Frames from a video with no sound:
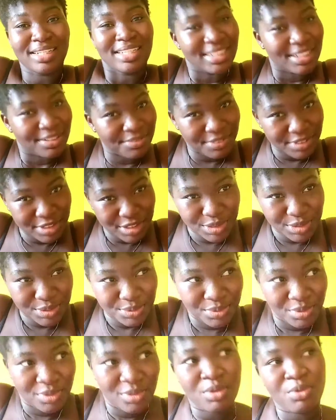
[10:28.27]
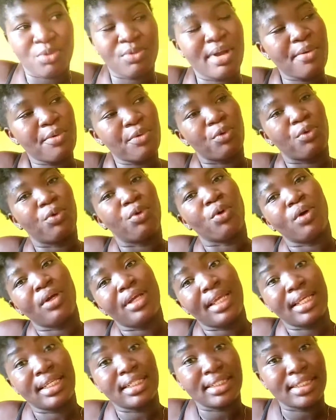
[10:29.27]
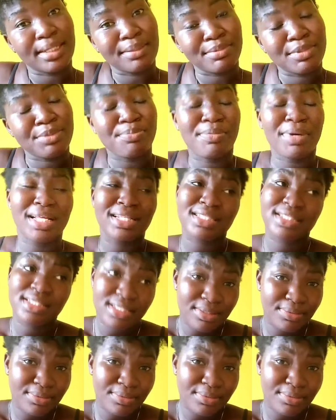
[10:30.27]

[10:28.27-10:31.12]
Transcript: another video where we'll go in depth, but